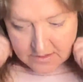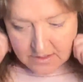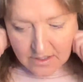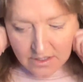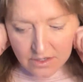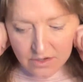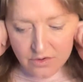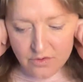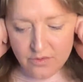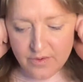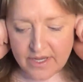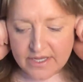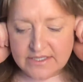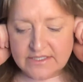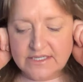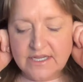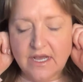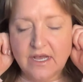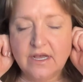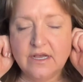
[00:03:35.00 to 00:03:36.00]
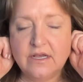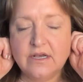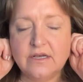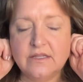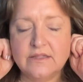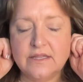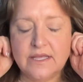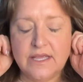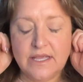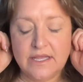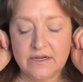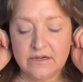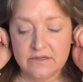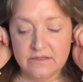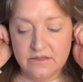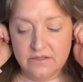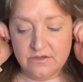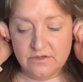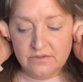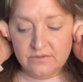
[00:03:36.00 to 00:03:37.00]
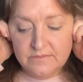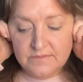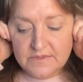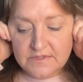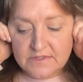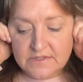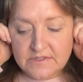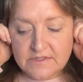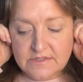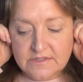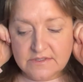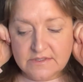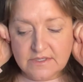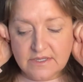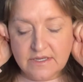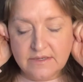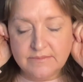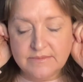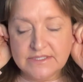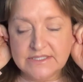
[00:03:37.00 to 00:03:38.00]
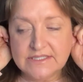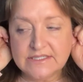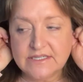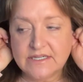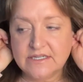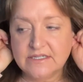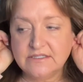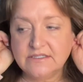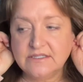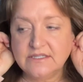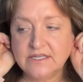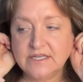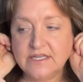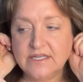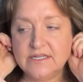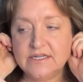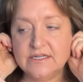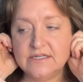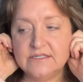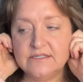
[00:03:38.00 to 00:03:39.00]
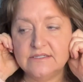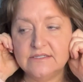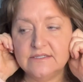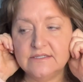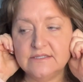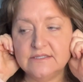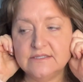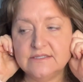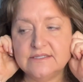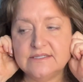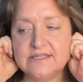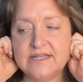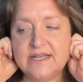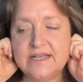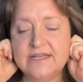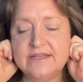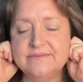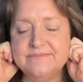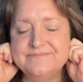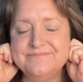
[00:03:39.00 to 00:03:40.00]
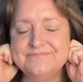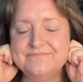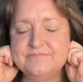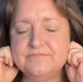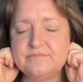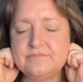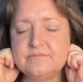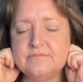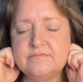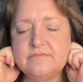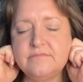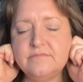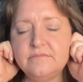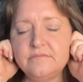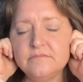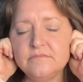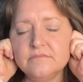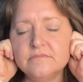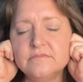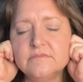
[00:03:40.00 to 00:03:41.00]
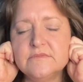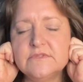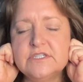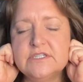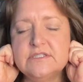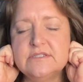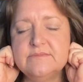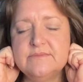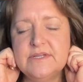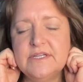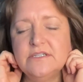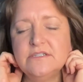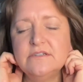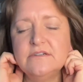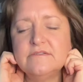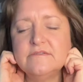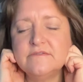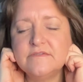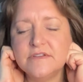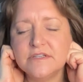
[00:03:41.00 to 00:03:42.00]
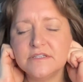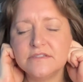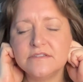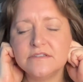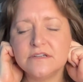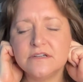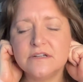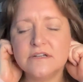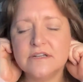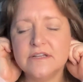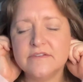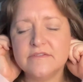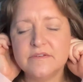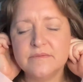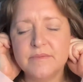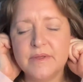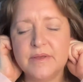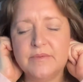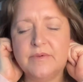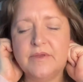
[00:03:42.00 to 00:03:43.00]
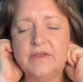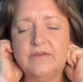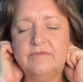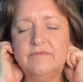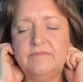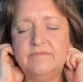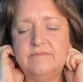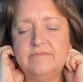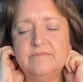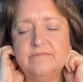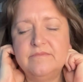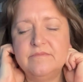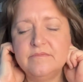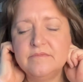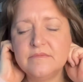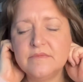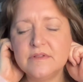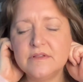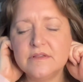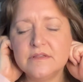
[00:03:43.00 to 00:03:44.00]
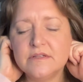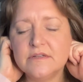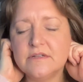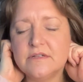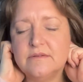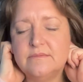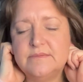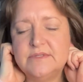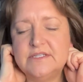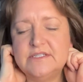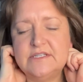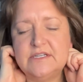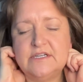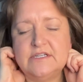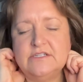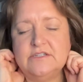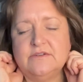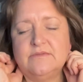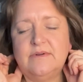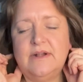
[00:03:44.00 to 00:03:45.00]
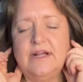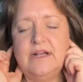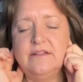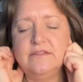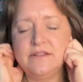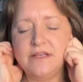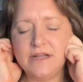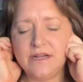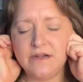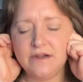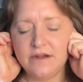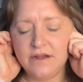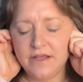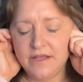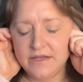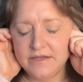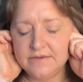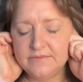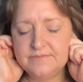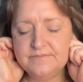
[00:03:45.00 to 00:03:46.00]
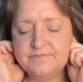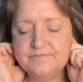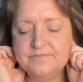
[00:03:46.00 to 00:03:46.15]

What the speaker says: A quick tug on the earlobes and massage the ears and say, just make sure it feels good, even maybe a little massage around the area.